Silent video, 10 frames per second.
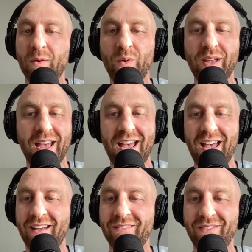We
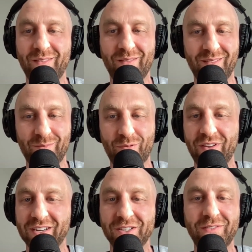have
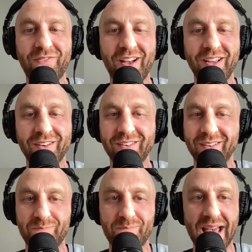professional fighter
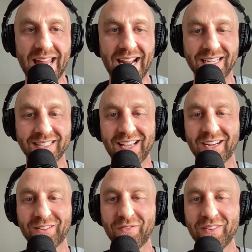and badass
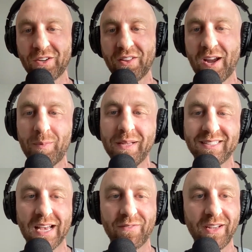doctor of physical therapy,
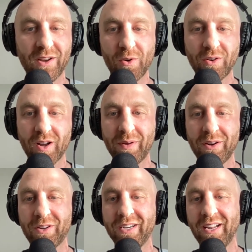Steffi Cohn,
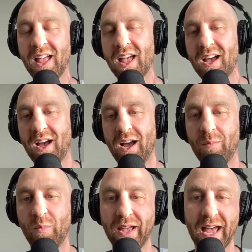coming on.
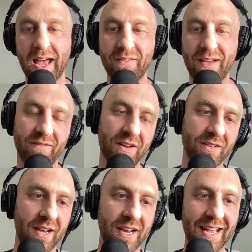We have
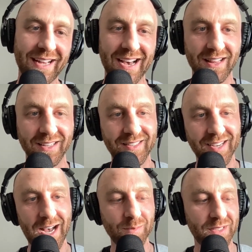NFL tight end Colin
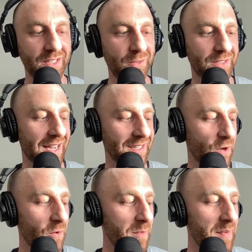Thompson, who's got
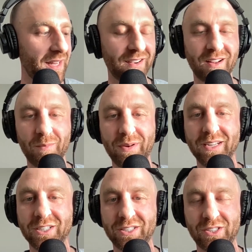his own media
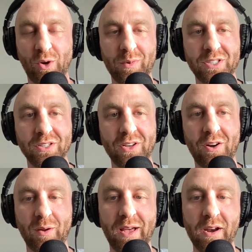company, and just so much to
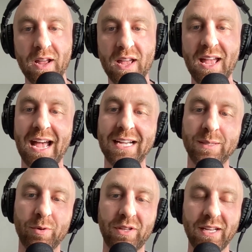talk about
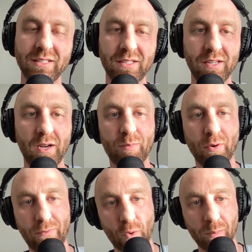as it pertains to
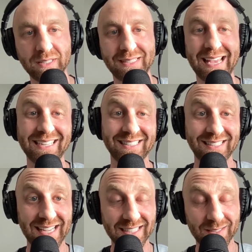performance and
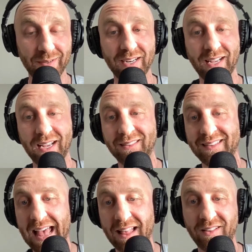assessment
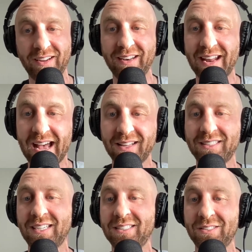and talent
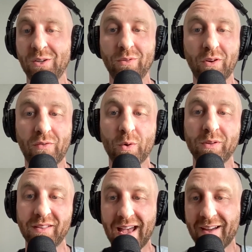analysis. So look
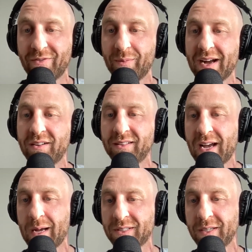forward to that from Colin
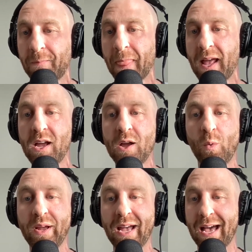Thompson.
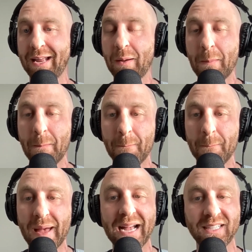We got
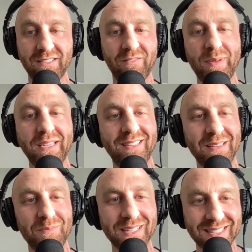massive
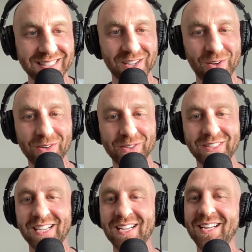PT business
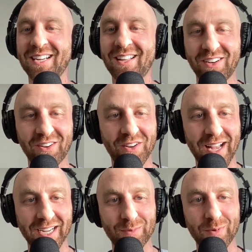owners, clinical
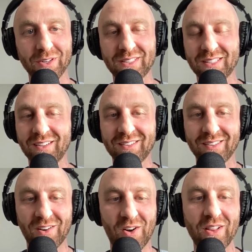experts,
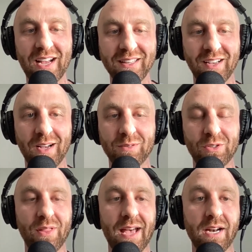all lined up
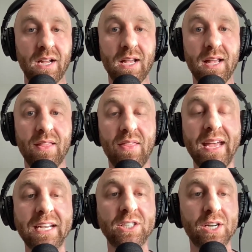so that
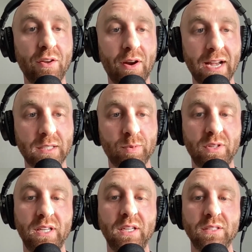they can their
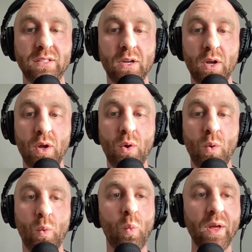expertise
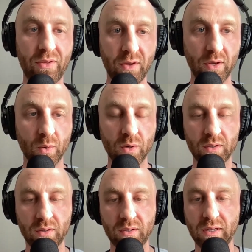with you.
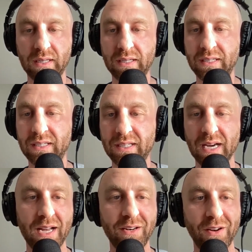
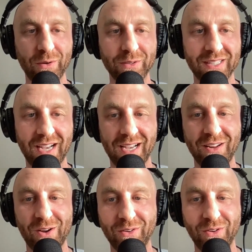God knows, I
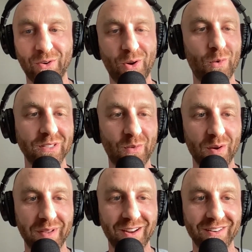know you don't always
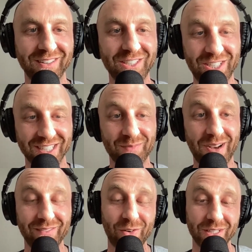want to be hearing just
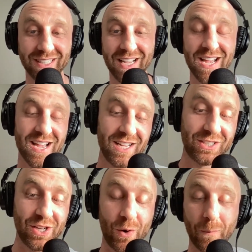my voice.
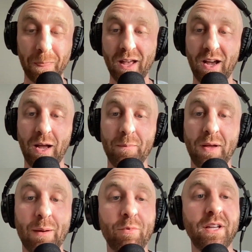So
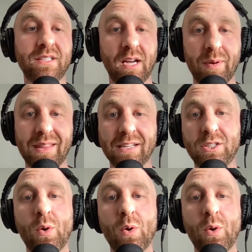I'm really excited about that.